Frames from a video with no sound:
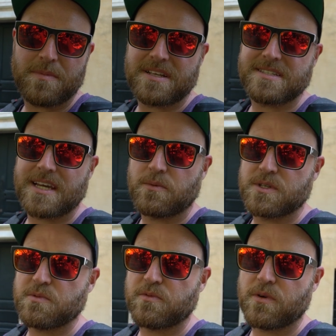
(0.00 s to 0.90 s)
been inside
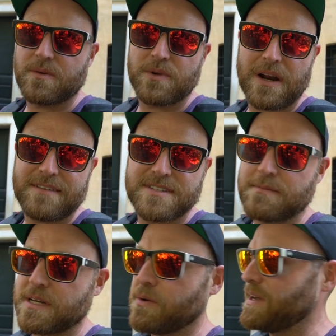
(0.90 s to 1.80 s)
once before, and we don't have
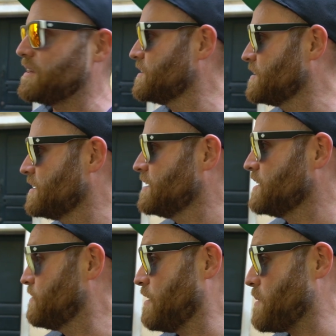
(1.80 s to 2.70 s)
time to go in.
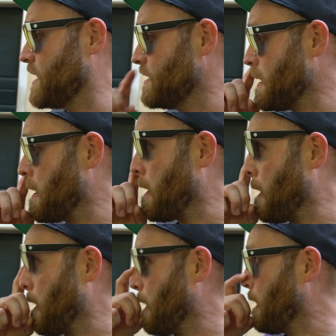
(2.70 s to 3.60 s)
You've never been never in? Been inside.
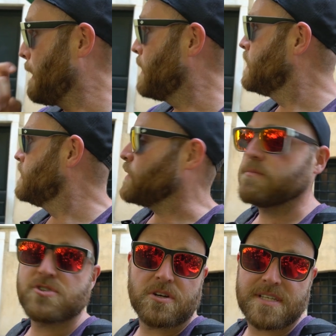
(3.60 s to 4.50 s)

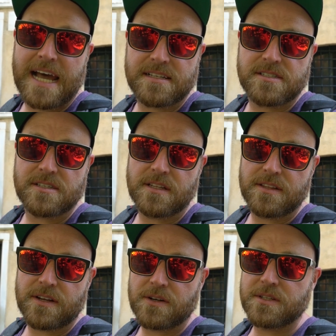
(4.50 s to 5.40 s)
I'm sure his hat's still
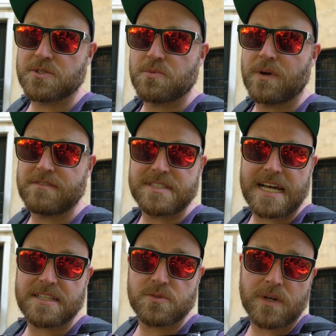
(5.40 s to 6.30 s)
in there, at least one of his
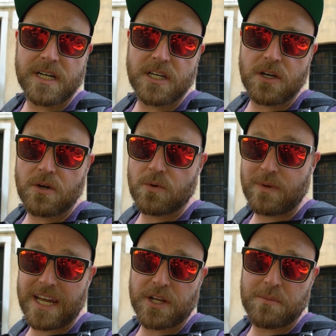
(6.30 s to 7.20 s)
hats. We're gonna go.
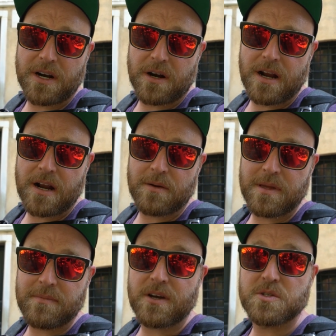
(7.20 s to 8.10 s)
We gotta go meet our
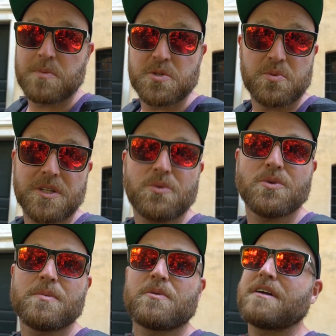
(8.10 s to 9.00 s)
Airbnb host, but it's really
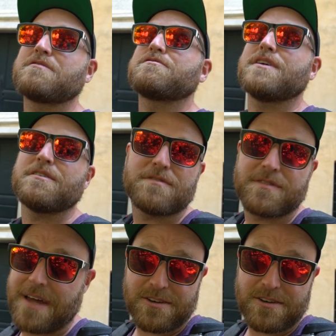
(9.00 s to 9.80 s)
cool to be right in front of the